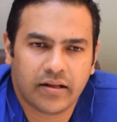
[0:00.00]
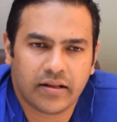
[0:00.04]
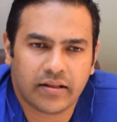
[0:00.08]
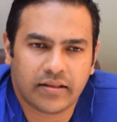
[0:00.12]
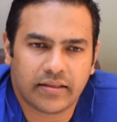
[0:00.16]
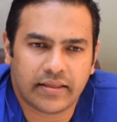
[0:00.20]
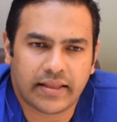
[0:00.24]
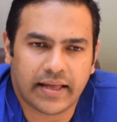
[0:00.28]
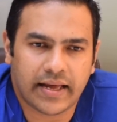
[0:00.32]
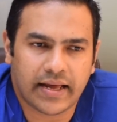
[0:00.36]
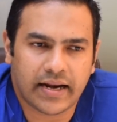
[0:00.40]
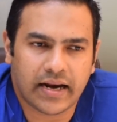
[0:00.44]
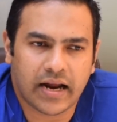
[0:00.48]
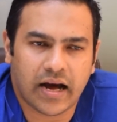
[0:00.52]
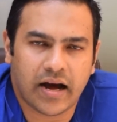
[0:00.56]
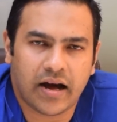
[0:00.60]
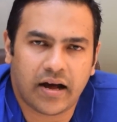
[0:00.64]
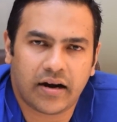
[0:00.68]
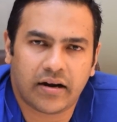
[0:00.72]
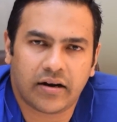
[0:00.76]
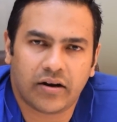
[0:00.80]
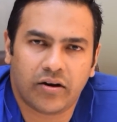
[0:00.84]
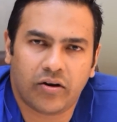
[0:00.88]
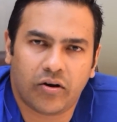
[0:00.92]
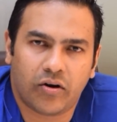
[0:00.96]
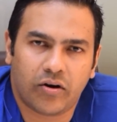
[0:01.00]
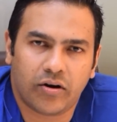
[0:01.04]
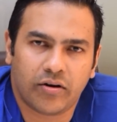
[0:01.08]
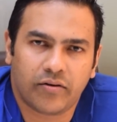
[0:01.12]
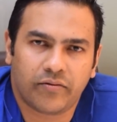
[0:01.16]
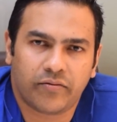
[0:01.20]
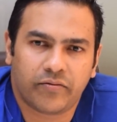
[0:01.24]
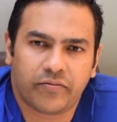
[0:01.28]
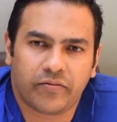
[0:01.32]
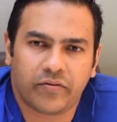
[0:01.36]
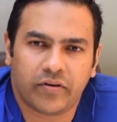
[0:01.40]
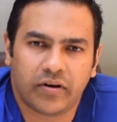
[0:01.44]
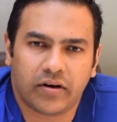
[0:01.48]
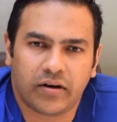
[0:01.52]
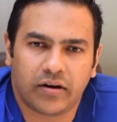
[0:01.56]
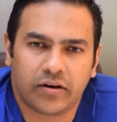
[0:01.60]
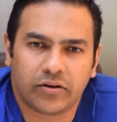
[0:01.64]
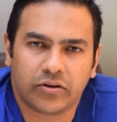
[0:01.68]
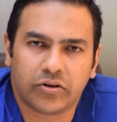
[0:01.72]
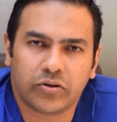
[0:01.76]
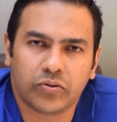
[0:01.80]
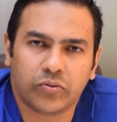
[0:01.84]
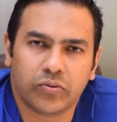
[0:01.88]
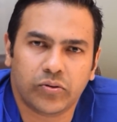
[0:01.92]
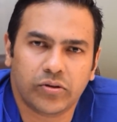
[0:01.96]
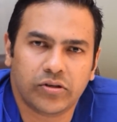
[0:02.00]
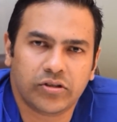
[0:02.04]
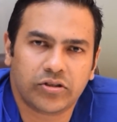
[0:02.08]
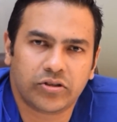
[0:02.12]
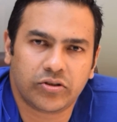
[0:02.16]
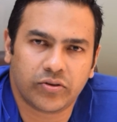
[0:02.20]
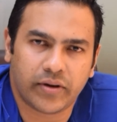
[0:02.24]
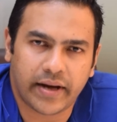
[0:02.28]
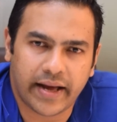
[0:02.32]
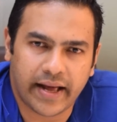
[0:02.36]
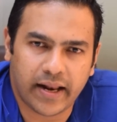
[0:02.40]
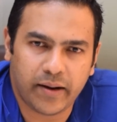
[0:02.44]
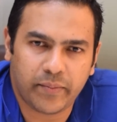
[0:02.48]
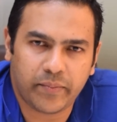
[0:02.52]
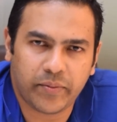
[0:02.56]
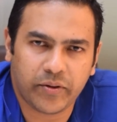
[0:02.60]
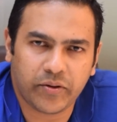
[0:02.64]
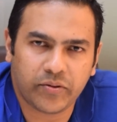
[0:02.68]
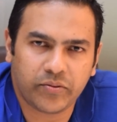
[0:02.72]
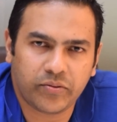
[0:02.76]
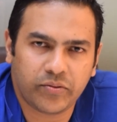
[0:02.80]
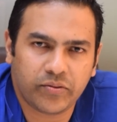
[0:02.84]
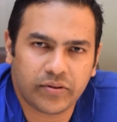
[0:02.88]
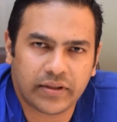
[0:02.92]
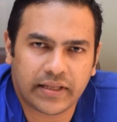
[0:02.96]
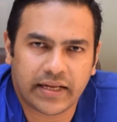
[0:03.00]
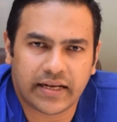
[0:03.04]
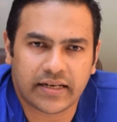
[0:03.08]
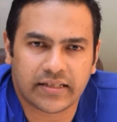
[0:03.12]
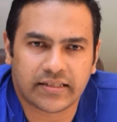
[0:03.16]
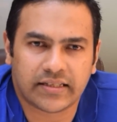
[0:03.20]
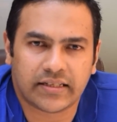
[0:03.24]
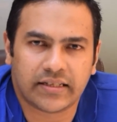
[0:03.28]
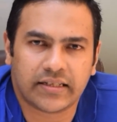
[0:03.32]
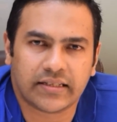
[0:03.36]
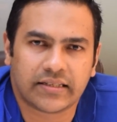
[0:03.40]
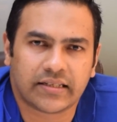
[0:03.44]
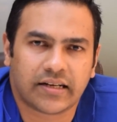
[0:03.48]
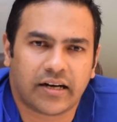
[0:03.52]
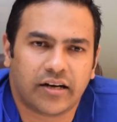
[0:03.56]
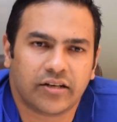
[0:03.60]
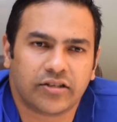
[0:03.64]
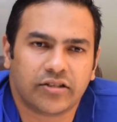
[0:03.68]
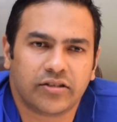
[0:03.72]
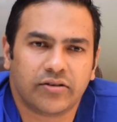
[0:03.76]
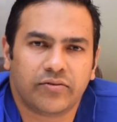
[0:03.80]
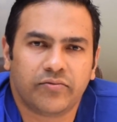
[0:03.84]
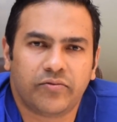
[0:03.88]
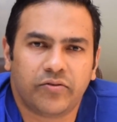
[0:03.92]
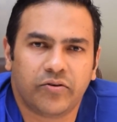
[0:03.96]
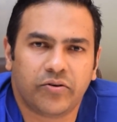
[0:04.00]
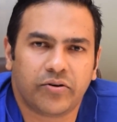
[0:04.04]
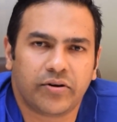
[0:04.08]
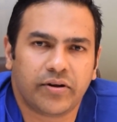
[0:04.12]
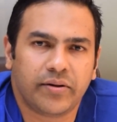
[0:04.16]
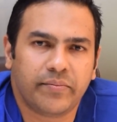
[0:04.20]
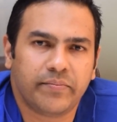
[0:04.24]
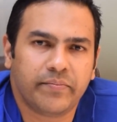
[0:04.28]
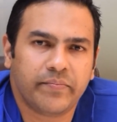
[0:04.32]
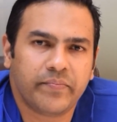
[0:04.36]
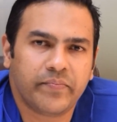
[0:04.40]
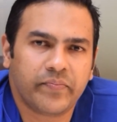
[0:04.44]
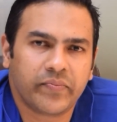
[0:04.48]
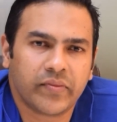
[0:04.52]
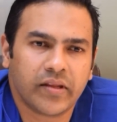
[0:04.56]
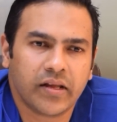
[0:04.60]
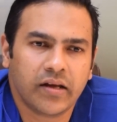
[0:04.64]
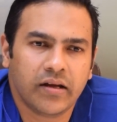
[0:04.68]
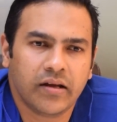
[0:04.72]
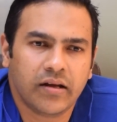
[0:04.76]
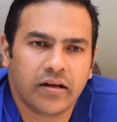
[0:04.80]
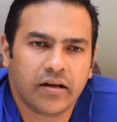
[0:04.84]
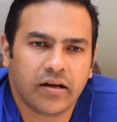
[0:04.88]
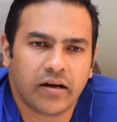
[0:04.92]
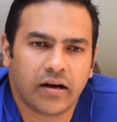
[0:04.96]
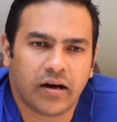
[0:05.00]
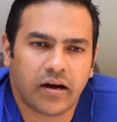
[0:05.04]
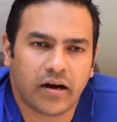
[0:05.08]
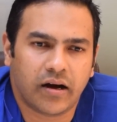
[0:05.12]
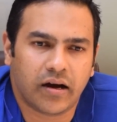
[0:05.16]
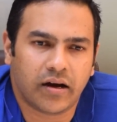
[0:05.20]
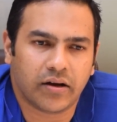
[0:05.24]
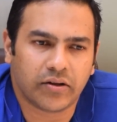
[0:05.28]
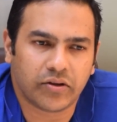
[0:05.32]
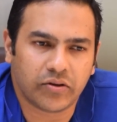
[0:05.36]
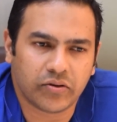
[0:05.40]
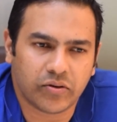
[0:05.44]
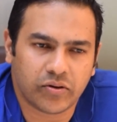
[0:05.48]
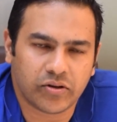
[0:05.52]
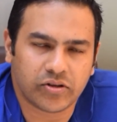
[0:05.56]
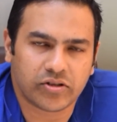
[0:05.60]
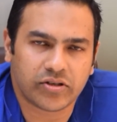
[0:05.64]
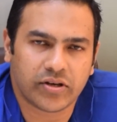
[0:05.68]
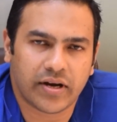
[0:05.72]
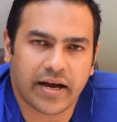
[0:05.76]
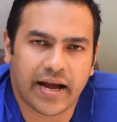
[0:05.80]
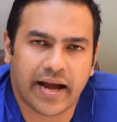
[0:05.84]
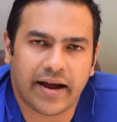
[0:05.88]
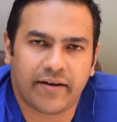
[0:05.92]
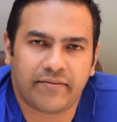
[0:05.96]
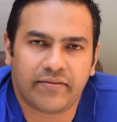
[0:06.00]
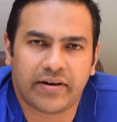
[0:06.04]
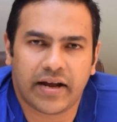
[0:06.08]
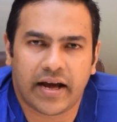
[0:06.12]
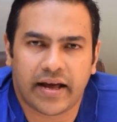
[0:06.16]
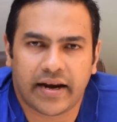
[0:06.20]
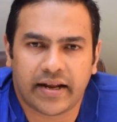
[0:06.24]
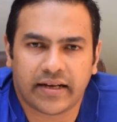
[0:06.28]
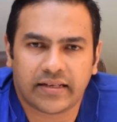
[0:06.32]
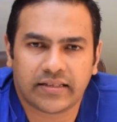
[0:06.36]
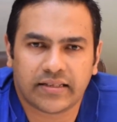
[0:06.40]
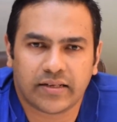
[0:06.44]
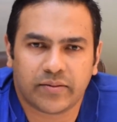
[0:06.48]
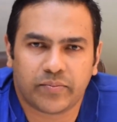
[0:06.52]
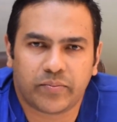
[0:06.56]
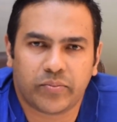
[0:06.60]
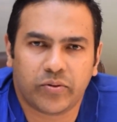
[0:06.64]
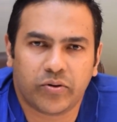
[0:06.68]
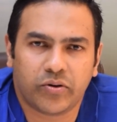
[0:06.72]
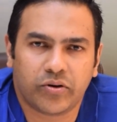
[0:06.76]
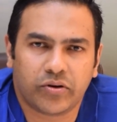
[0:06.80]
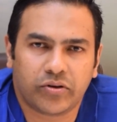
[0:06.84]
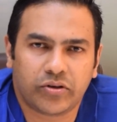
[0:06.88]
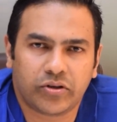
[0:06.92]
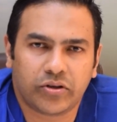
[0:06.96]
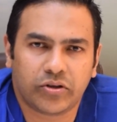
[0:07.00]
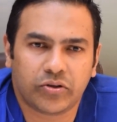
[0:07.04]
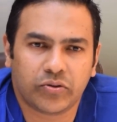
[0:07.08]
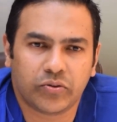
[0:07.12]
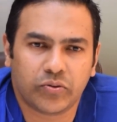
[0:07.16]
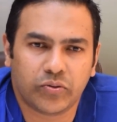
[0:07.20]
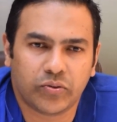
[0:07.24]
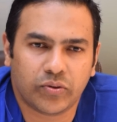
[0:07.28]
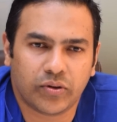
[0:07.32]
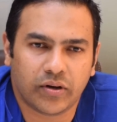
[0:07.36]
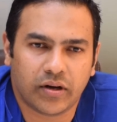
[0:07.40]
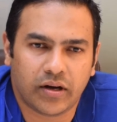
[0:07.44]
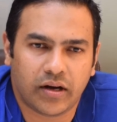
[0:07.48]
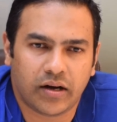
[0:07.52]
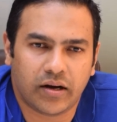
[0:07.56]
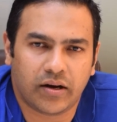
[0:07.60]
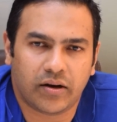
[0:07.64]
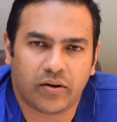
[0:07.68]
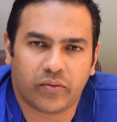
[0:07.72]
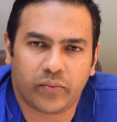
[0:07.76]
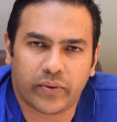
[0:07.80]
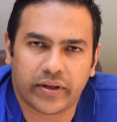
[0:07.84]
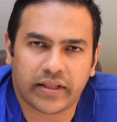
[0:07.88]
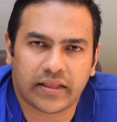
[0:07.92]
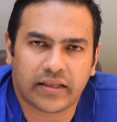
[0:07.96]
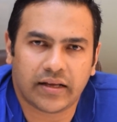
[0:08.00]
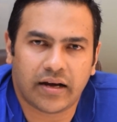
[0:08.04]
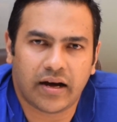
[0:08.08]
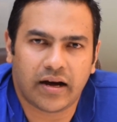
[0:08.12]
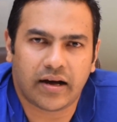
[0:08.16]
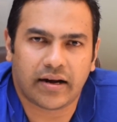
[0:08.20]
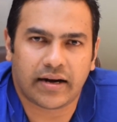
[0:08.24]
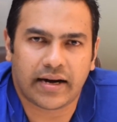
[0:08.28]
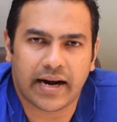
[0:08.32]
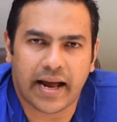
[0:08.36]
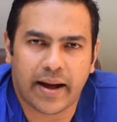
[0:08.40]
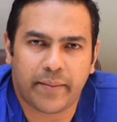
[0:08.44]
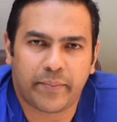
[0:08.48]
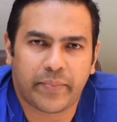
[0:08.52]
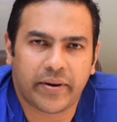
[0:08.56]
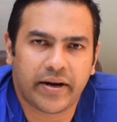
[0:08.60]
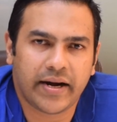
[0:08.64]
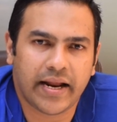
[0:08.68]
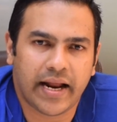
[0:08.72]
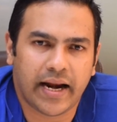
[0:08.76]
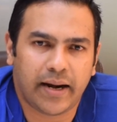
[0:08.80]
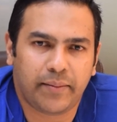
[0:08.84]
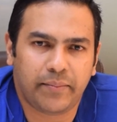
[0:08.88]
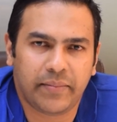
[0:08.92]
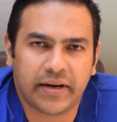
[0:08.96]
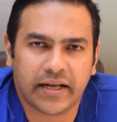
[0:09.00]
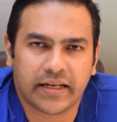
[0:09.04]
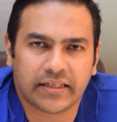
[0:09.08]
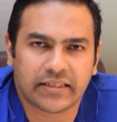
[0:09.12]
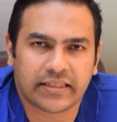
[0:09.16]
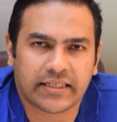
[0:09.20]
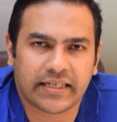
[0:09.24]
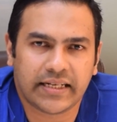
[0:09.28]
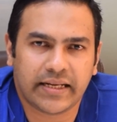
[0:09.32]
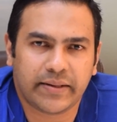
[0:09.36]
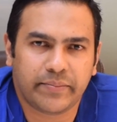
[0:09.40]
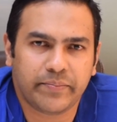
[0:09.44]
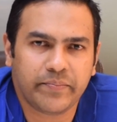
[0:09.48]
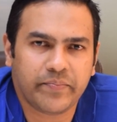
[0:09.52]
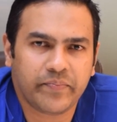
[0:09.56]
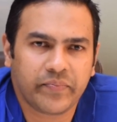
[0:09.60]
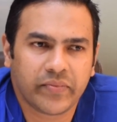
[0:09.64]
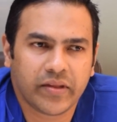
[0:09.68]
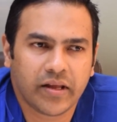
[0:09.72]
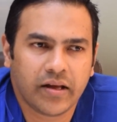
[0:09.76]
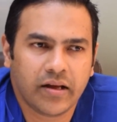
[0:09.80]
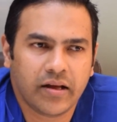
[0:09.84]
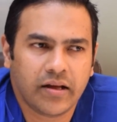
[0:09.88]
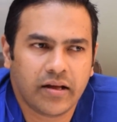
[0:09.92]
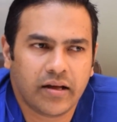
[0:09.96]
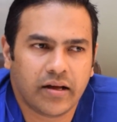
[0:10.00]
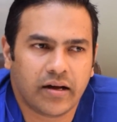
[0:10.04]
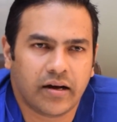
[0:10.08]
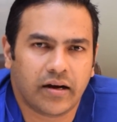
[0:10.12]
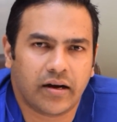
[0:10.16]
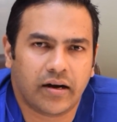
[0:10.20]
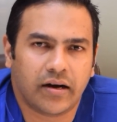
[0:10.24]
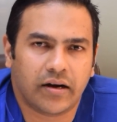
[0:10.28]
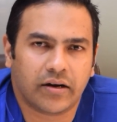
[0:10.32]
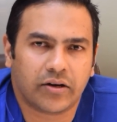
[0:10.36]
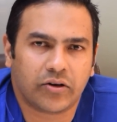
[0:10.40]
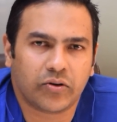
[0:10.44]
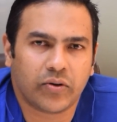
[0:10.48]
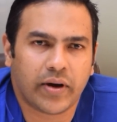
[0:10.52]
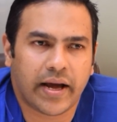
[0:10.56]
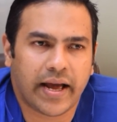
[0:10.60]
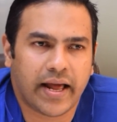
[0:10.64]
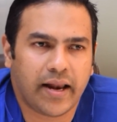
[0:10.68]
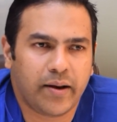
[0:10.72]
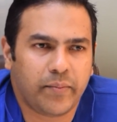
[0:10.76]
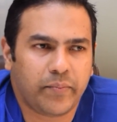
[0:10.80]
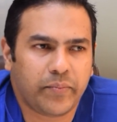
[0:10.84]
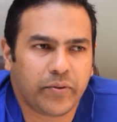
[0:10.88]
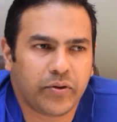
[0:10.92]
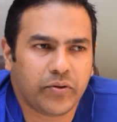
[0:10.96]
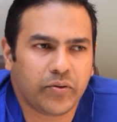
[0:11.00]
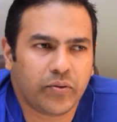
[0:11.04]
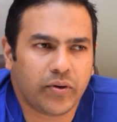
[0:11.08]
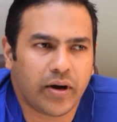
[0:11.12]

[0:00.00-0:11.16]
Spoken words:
There are a lot of tools to help you. There is a discussion forum. You also have direct support with our rapid help desk team to help you